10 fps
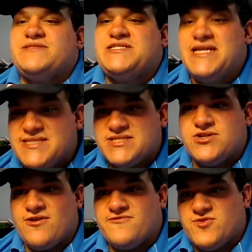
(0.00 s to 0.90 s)
since the
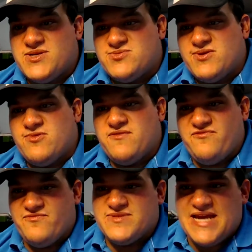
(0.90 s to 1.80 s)
start of
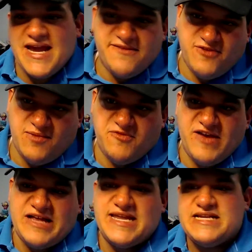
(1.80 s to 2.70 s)
2021, tying Framber
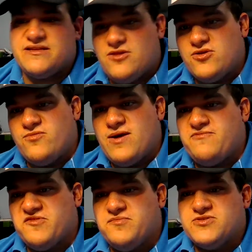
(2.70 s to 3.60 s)
Valdez and Logan
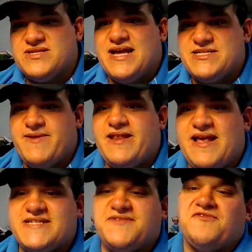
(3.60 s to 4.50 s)
Webb for the most in that
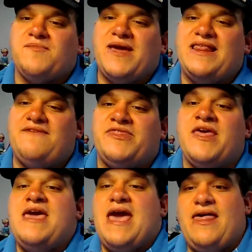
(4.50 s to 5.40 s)
span. That's it for May 11th.
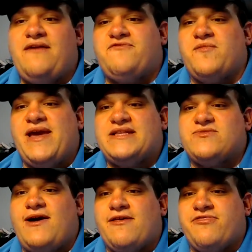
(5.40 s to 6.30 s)
And then for May
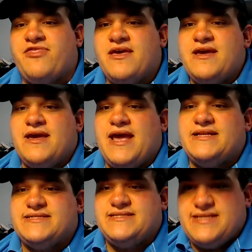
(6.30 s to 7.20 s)
12th,
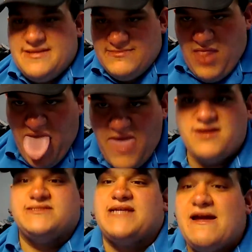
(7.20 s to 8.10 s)

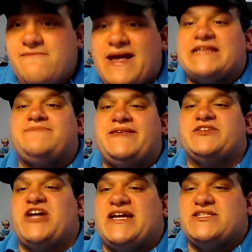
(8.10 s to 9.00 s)
Diamondbacks beat
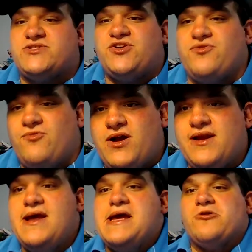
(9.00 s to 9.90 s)
the Giants
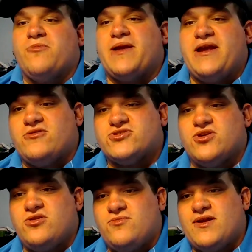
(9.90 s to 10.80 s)
2-1. Corbin Carroll
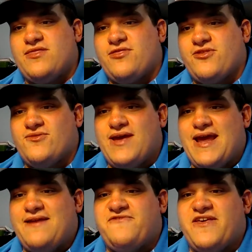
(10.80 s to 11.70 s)
solo home run in the third
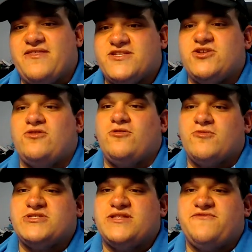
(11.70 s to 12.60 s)
and fifth, solo
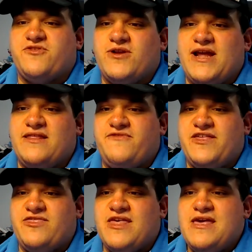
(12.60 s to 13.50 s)
homers in the third and the
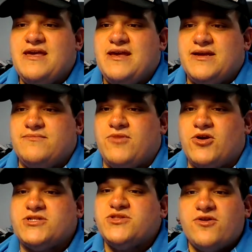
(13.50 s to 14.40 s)
fifth,
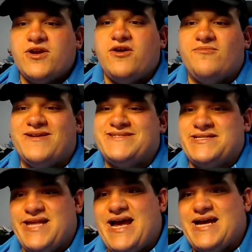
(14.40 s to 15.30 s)
marks 30 home runs